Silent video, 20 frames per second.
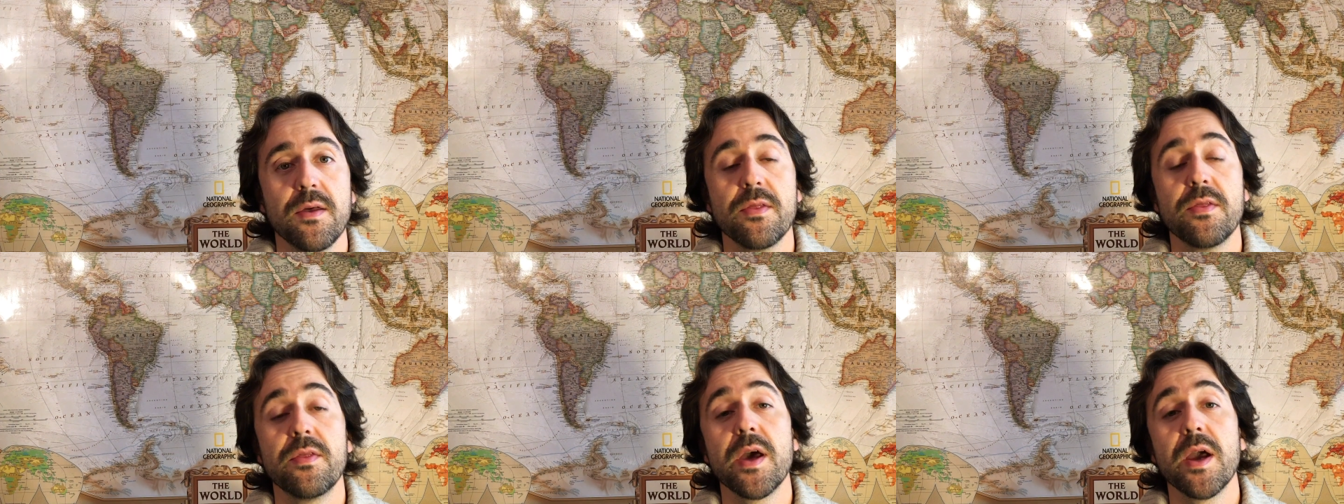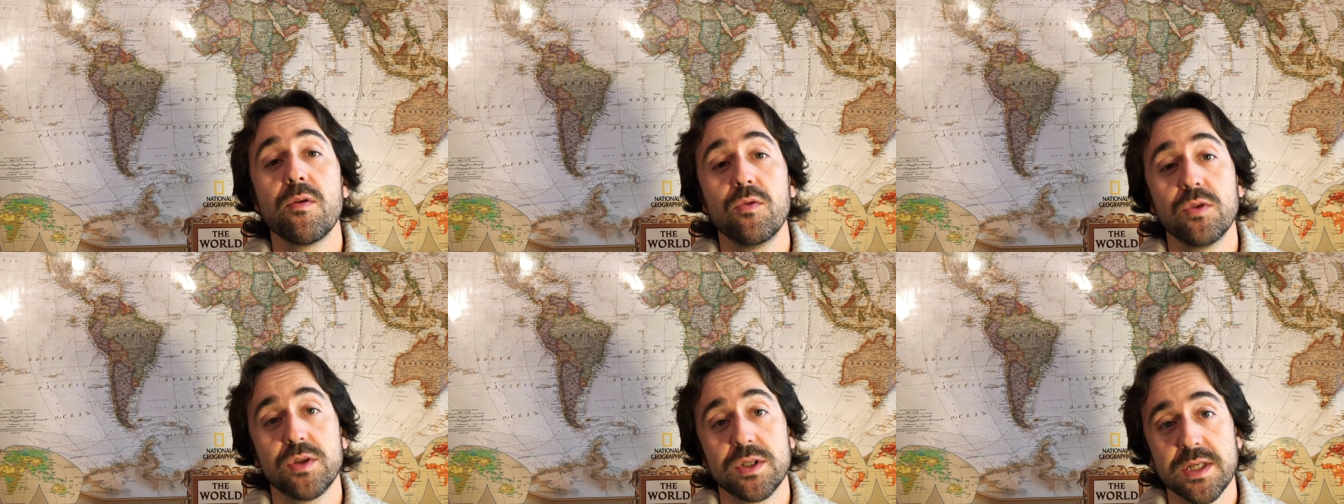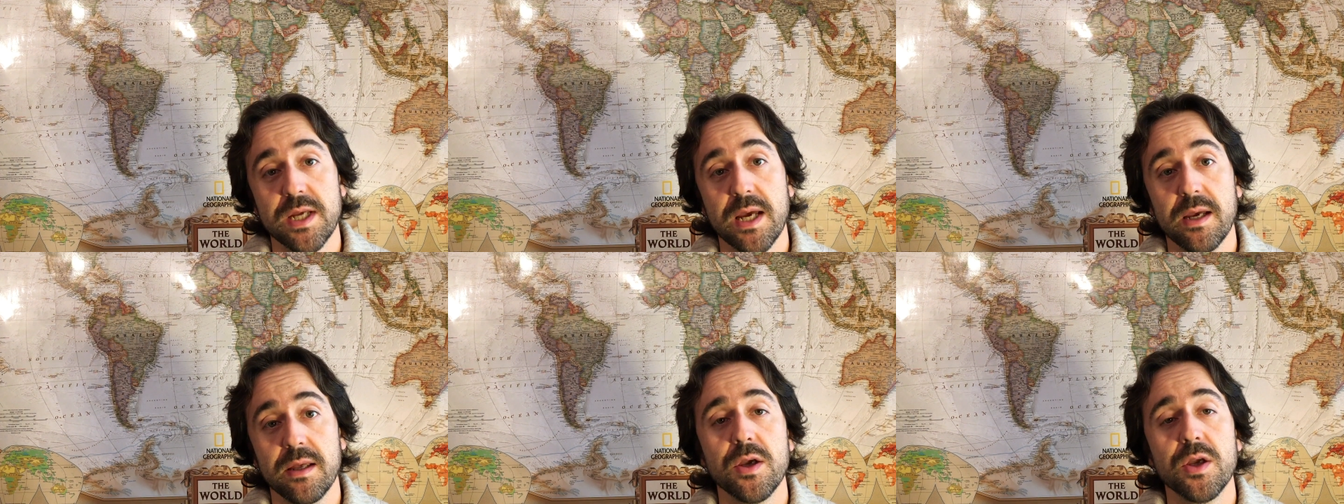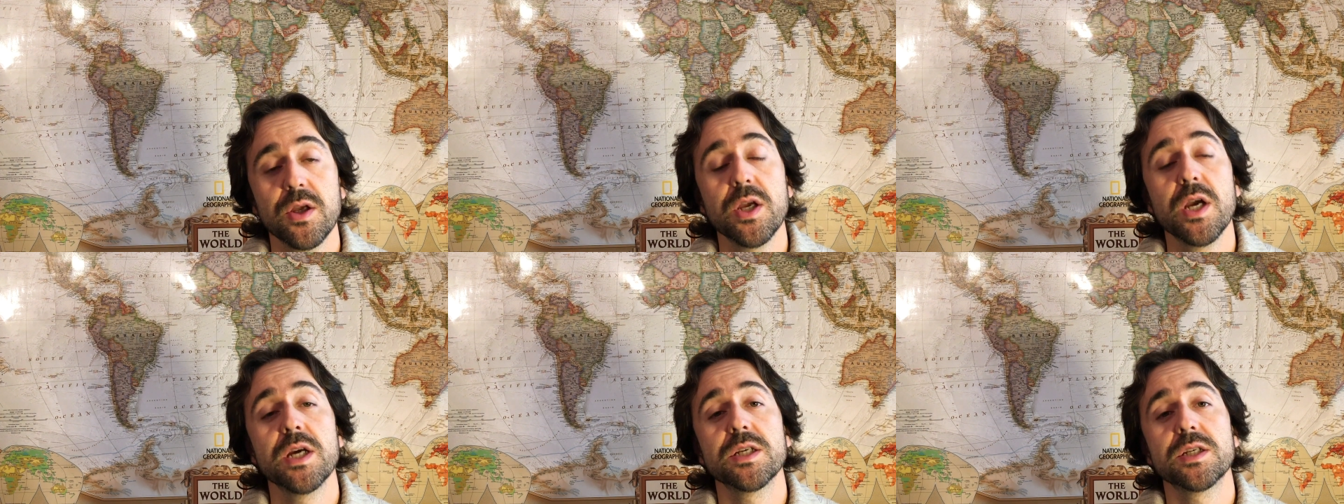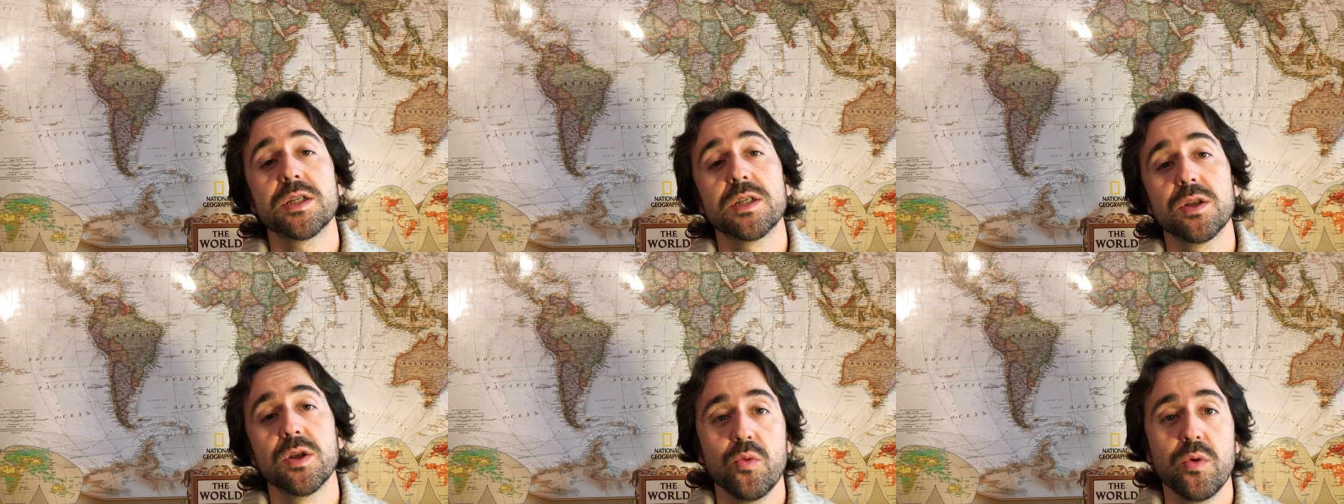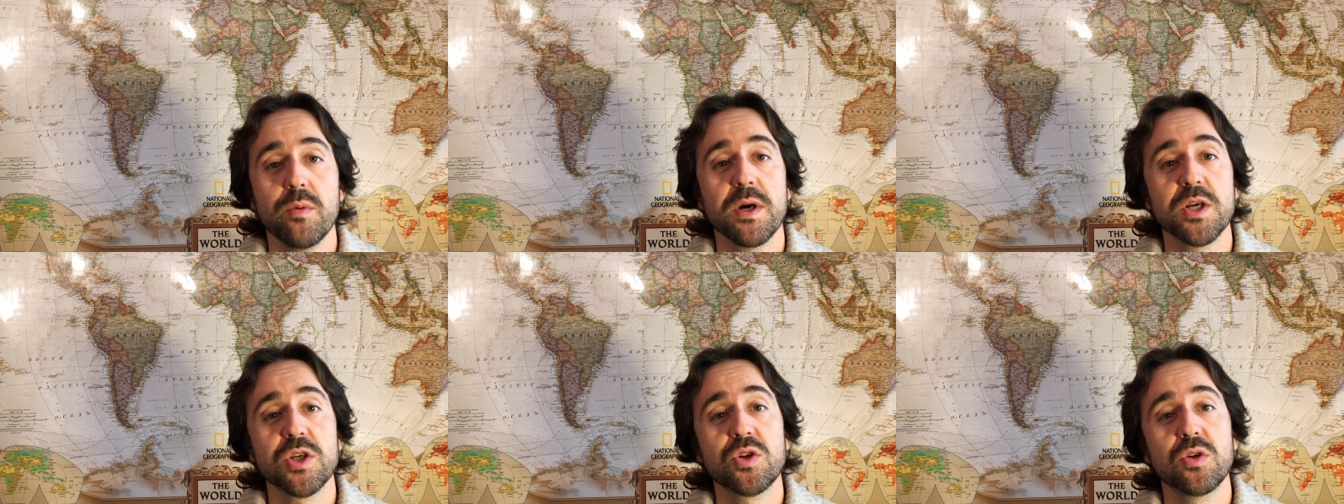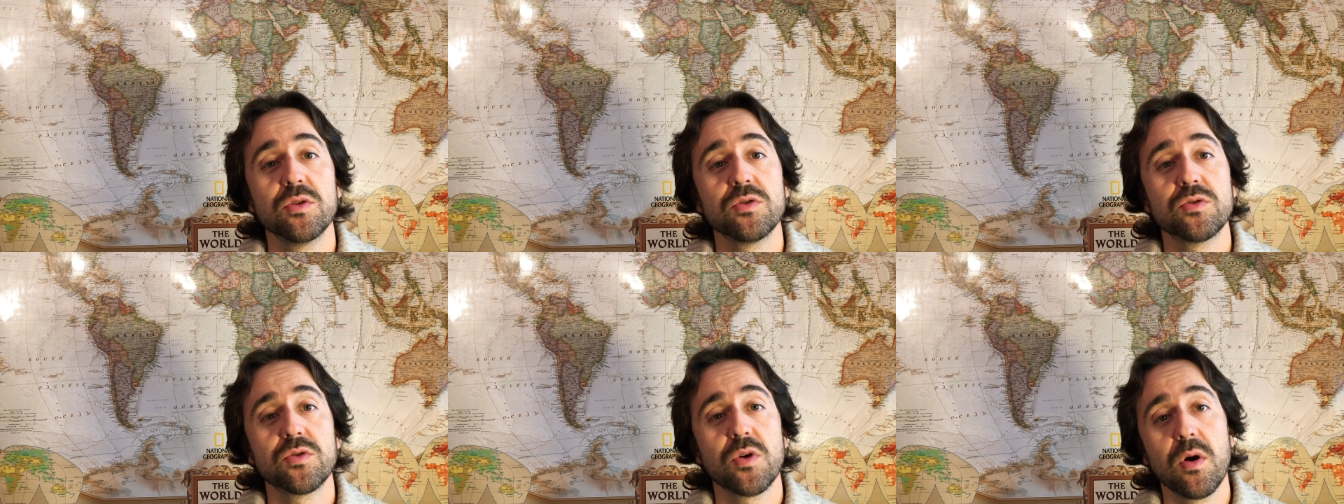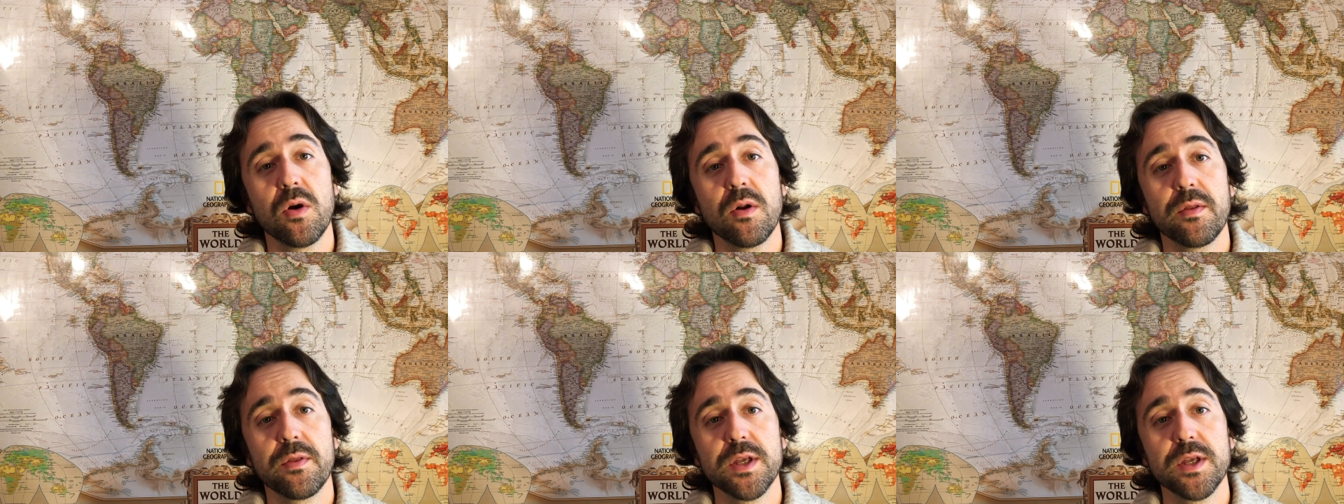They would say, yes, we must control